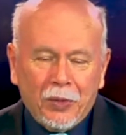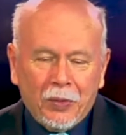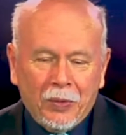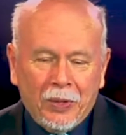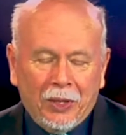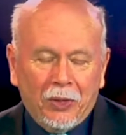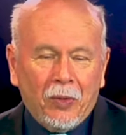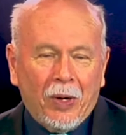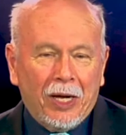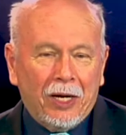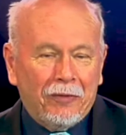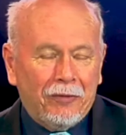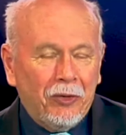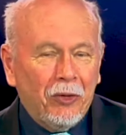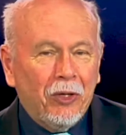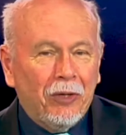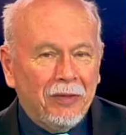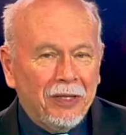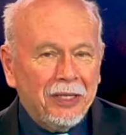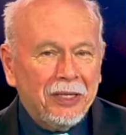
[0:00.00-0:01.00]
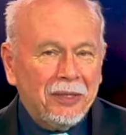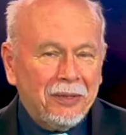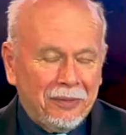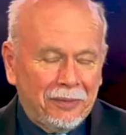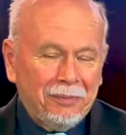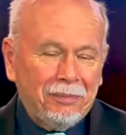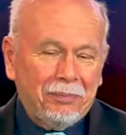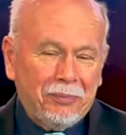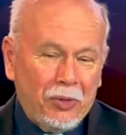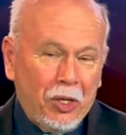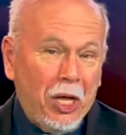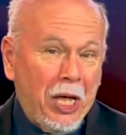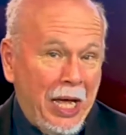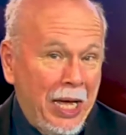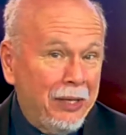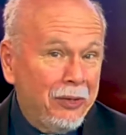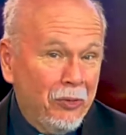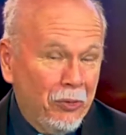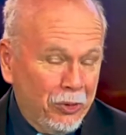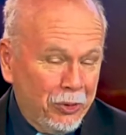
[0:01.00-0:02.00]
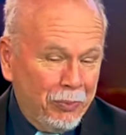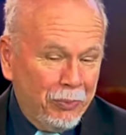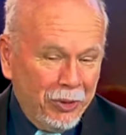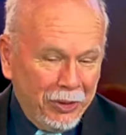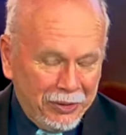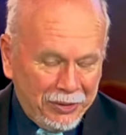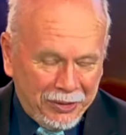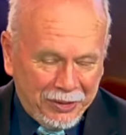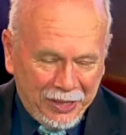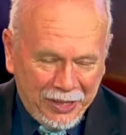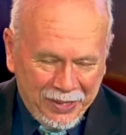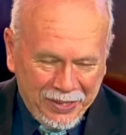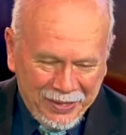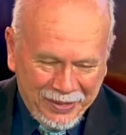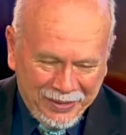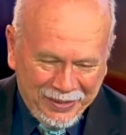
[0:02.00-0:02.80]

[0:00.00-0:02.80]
Well, quite a few of us had those books.